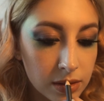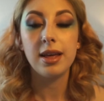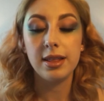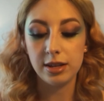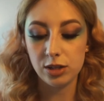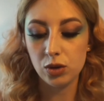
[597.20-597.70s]

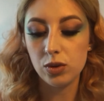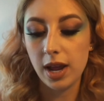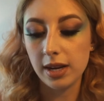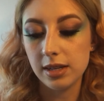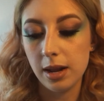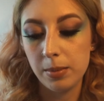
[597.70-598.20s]
And so
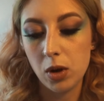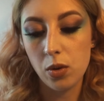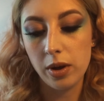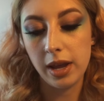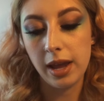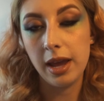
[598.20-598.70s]
next I'm
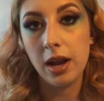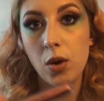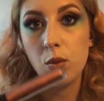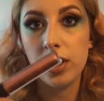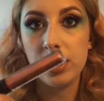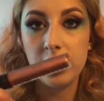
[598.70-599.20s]
going
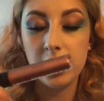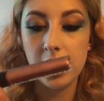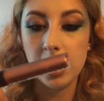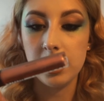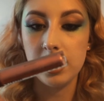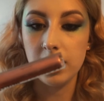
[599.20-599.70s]
in with
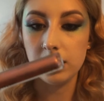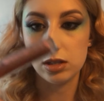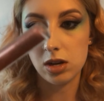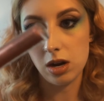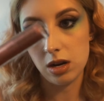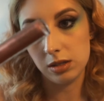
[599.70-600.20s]
the NYX
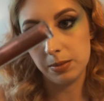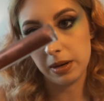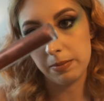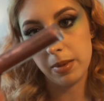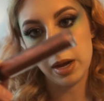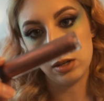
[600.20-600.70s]

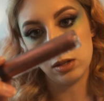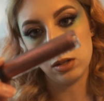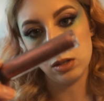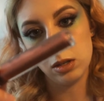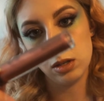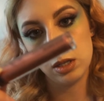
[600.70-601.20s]
Cosmic
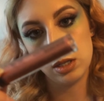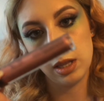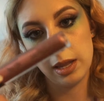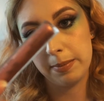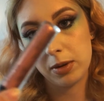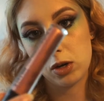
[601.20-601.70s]
Metals
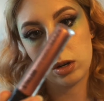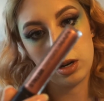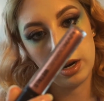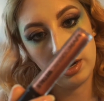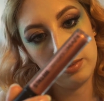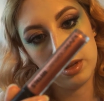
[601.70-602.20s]
Lip Cream.